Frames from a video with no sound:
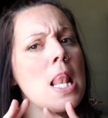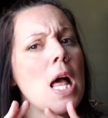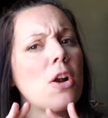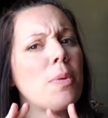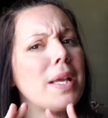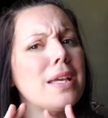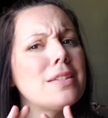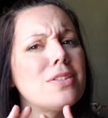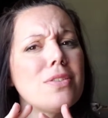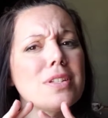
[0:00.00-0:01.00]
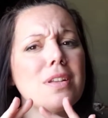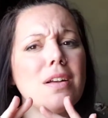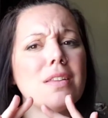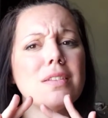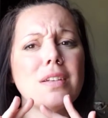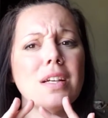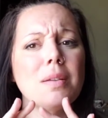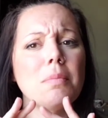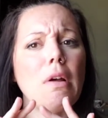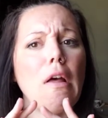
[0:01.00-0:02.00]
Oh no, my kids do this all the
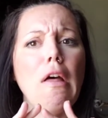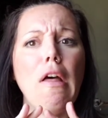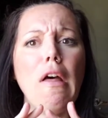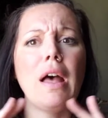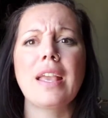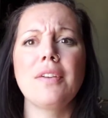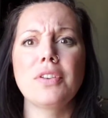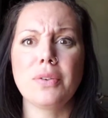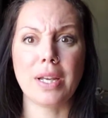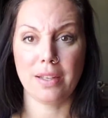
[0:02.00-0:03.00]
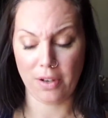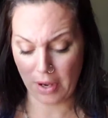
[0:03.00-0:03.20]
time. Well, I can't do it.